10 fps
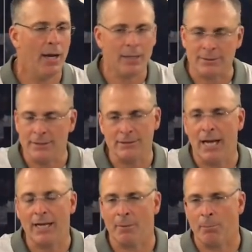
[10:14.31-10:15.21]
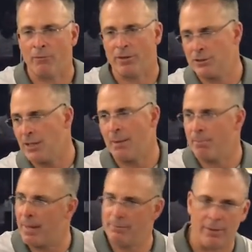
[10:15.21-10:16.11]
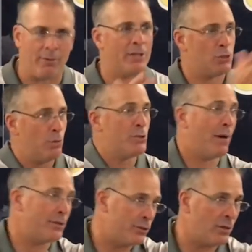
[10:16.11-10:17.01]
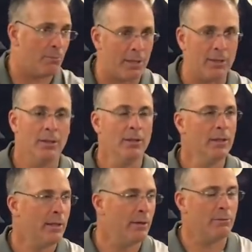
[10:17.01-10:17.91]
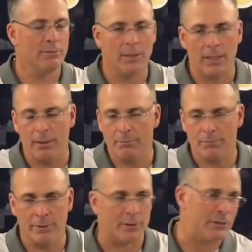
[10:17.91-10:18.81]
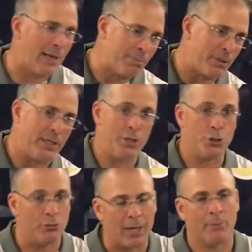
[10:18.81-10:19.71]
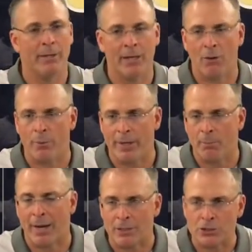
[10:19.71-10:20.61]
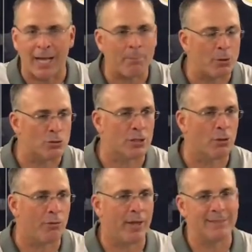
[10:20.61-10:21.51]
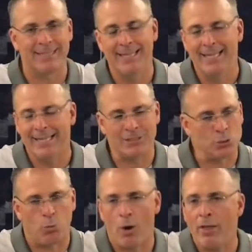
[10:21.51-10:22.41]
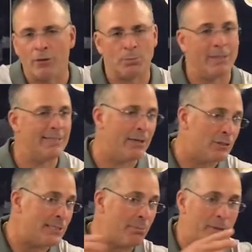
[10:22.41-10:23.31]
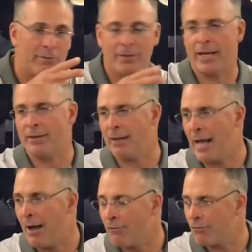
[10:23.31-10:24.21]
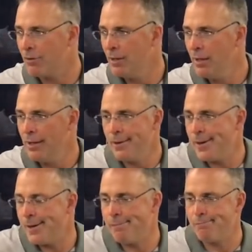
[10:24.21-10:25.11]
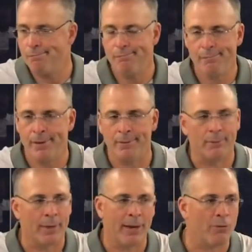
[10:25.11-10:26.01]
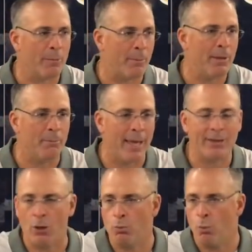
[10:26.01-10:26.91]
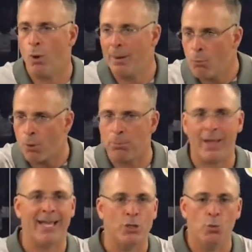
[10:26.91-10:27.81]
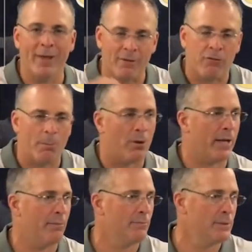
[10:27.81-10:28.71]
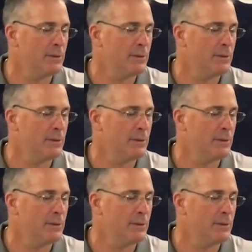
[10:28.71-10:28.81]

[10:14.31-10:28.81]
because uh, it's not going to be perfect. Stop that, you know, that switch route you're talking about. You know, um, you know, stop the tee shoot like we did all week in practice. Stop those little things. It's just one of those plays. Intercept it, take it to the house. Um, you know, whatever it may be, make the one more play and you win the football game.